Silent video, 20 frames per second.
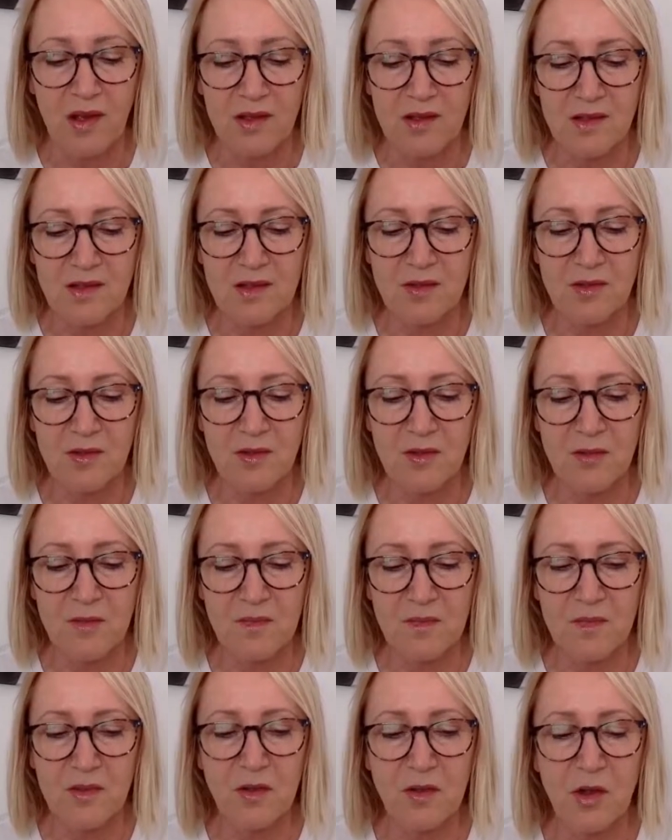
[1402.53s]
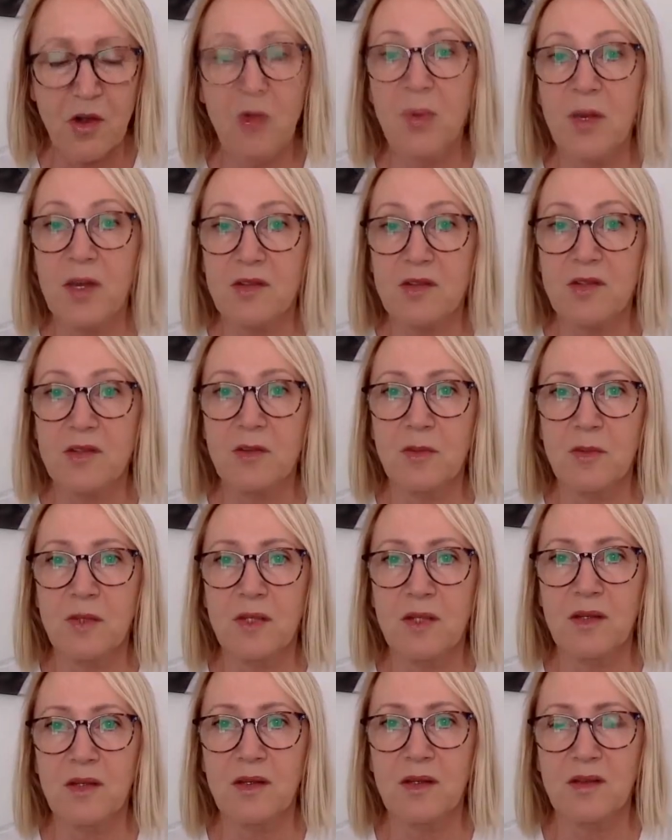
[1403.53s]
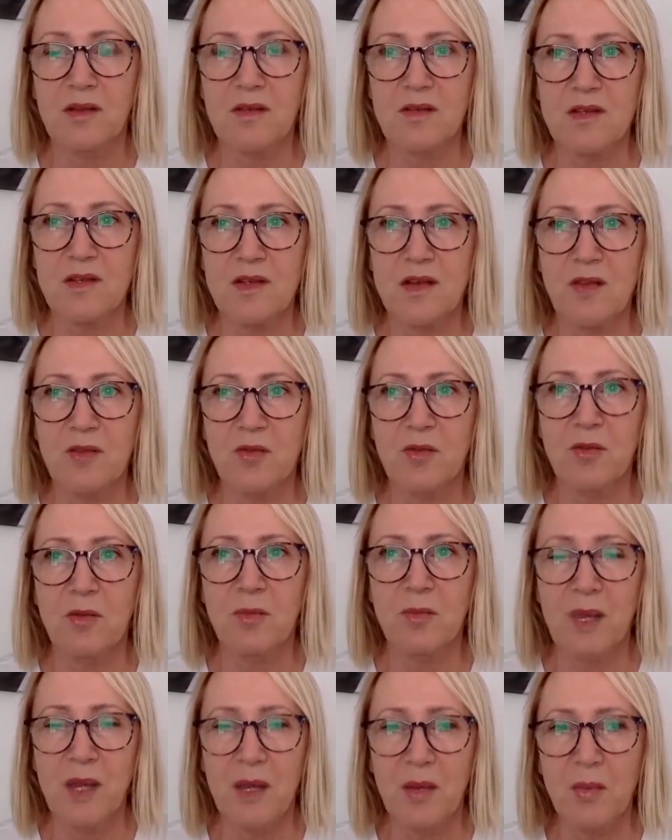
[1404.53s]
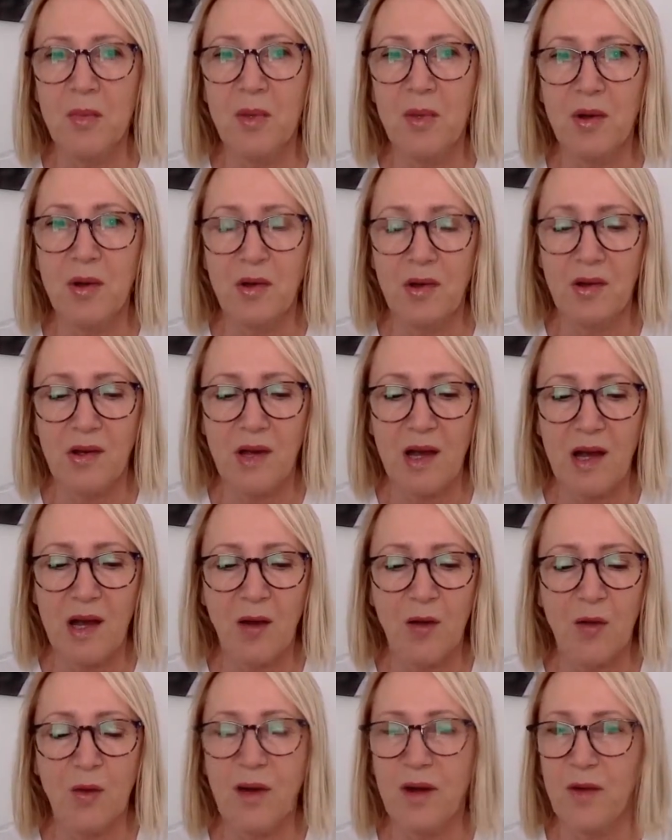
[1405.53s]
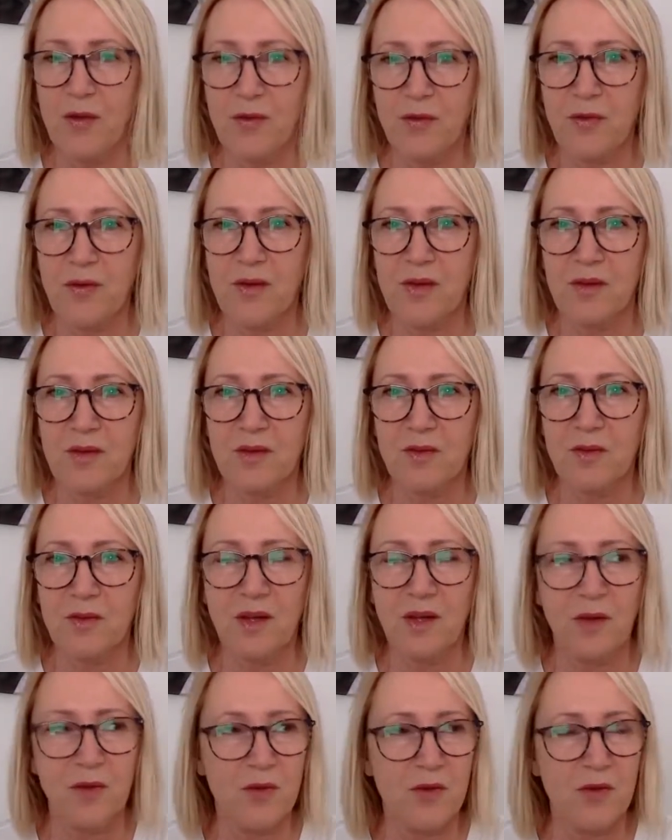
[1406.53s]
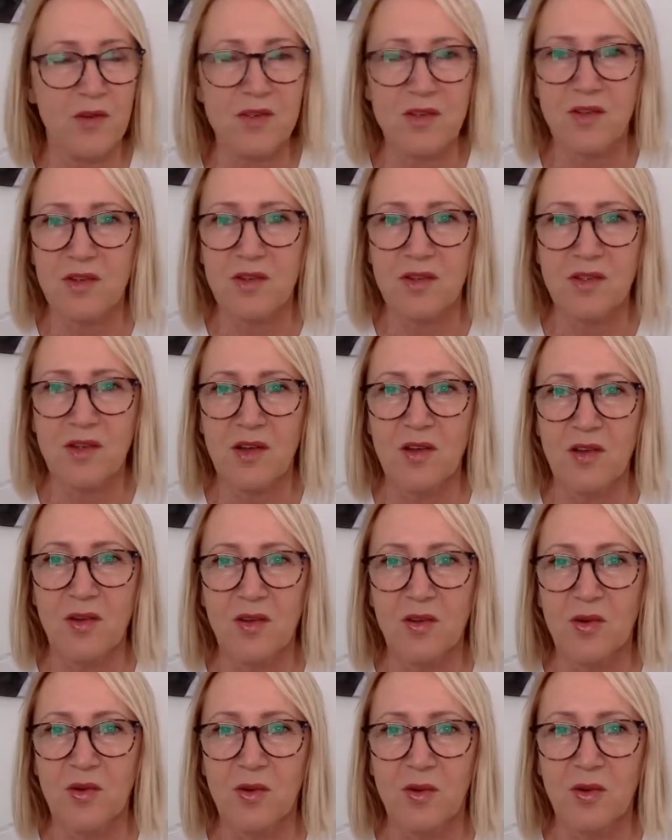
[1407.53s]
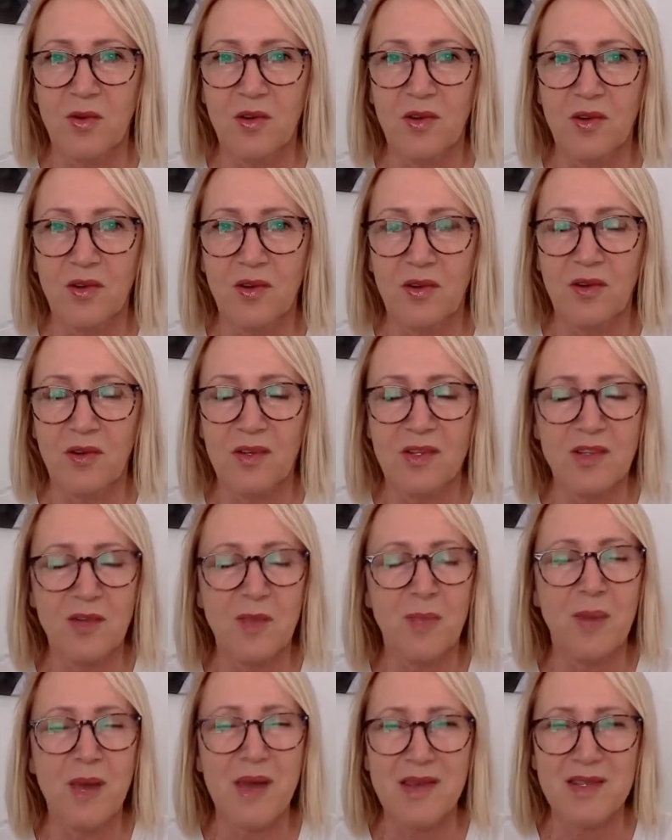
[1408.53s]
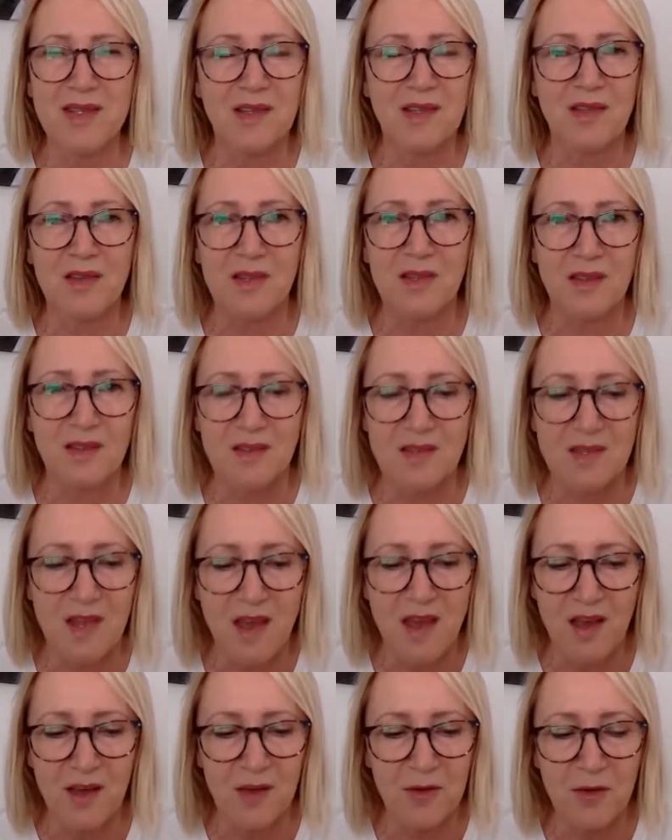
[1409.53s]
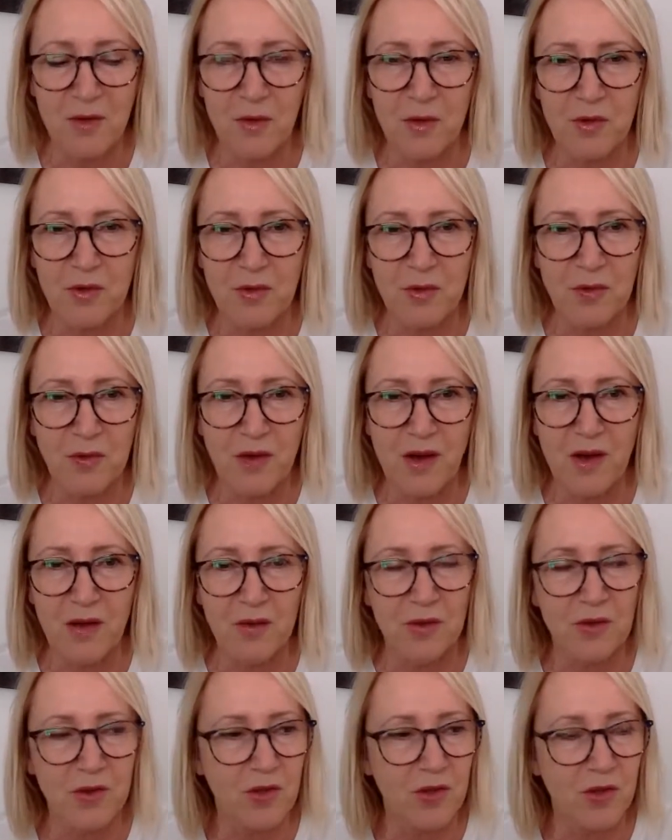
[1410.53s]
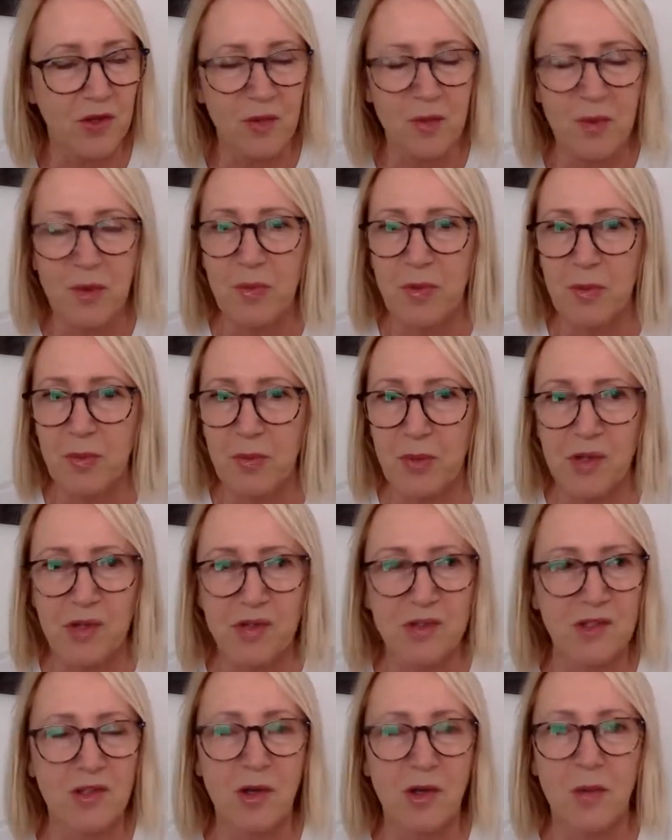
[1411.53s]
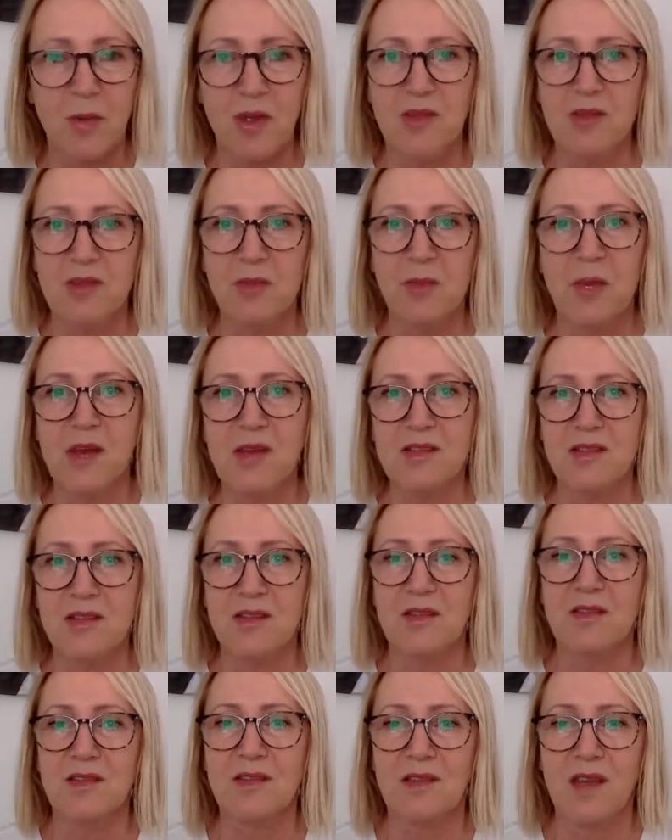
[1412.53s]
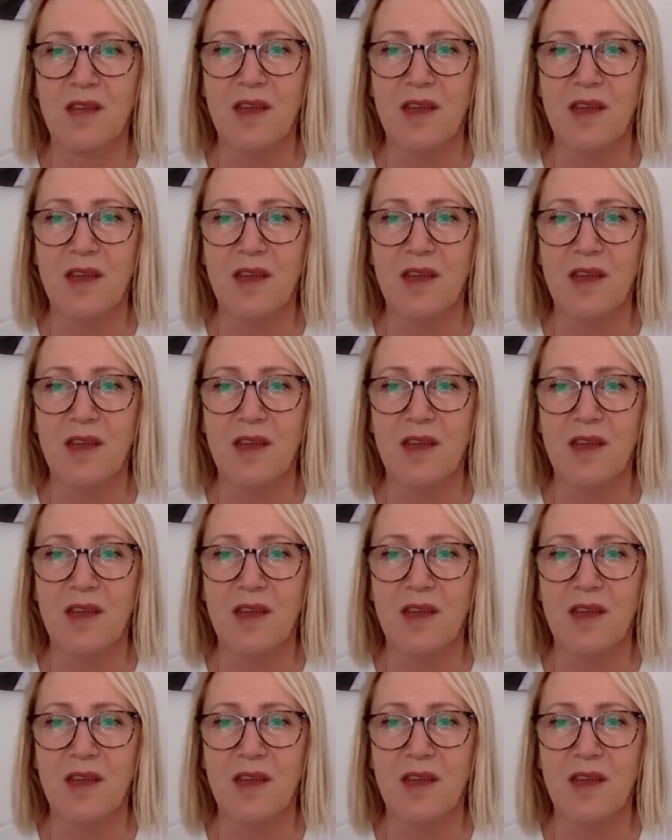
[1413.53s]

to go back to the beginnings and remember how I felt when I first got to know the Lord. These are basic things. If you want revival, you've got to be prepared to go back to basics.